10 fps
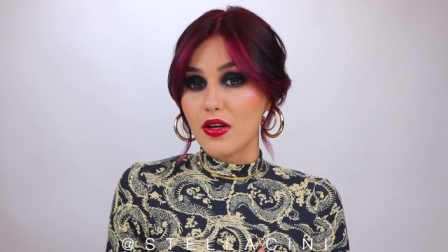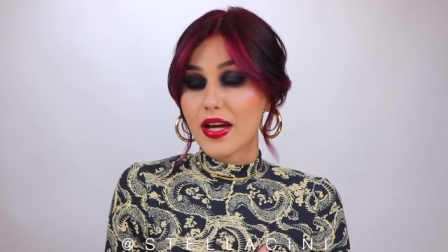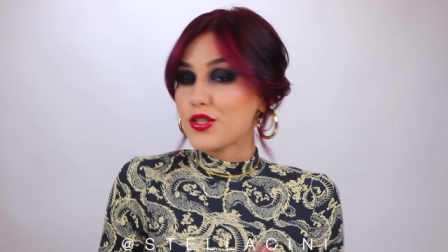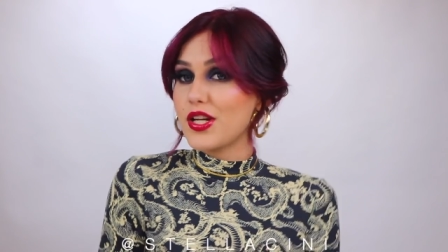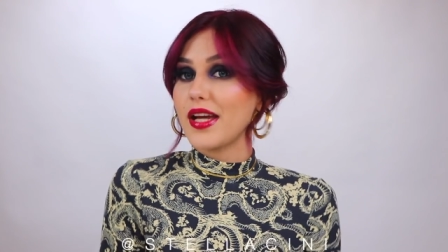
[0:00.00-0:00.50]

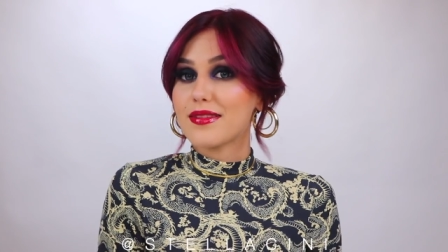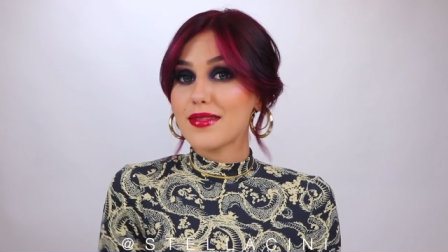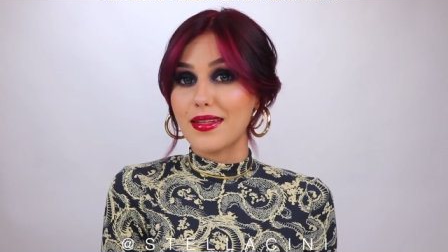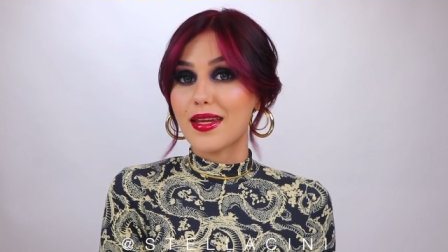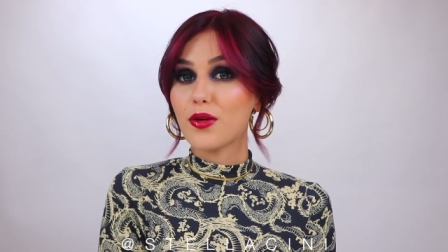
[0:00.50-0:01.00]
Actually, I'd
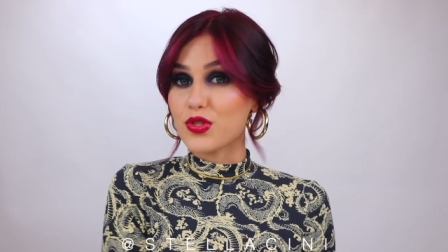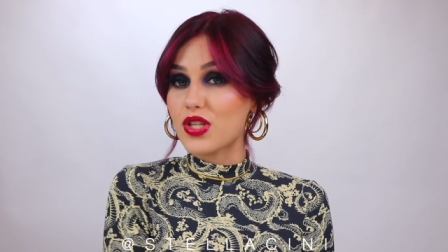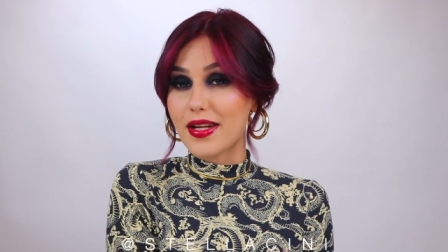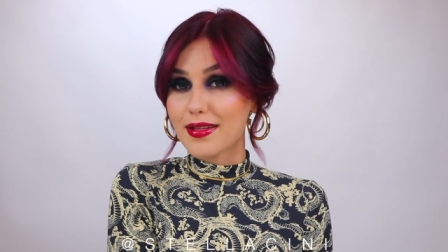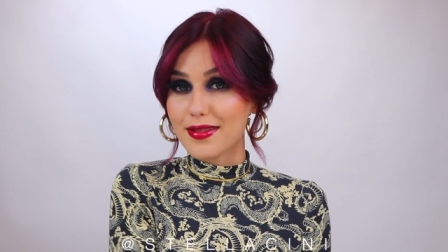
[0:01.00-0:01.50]
say that it was
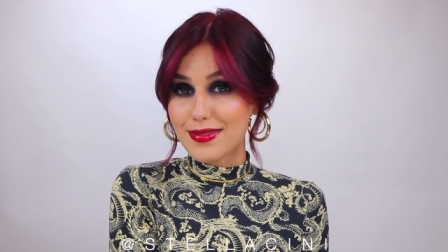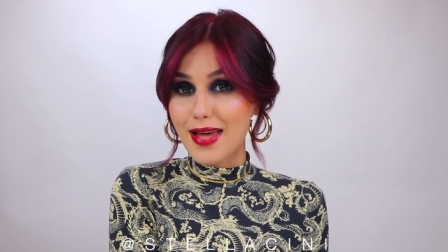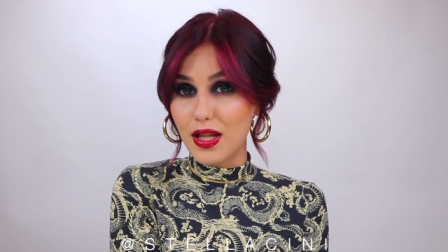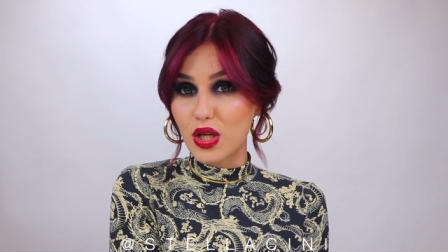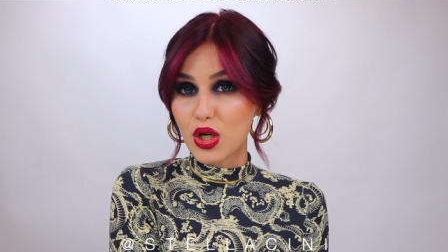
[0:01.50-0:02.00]
done at a
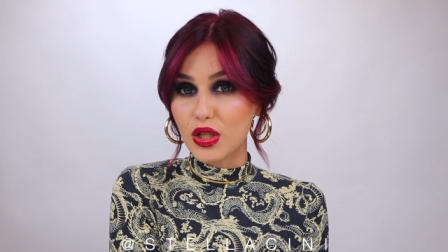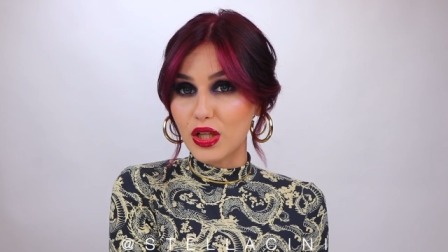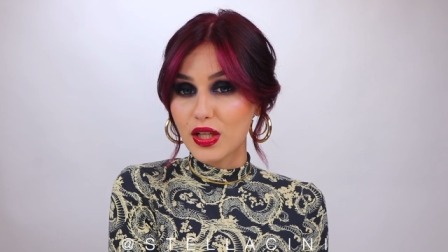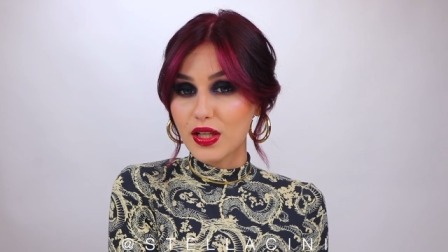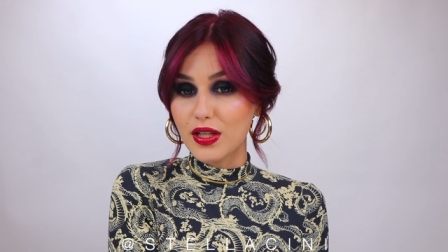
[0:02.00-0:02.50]
salon,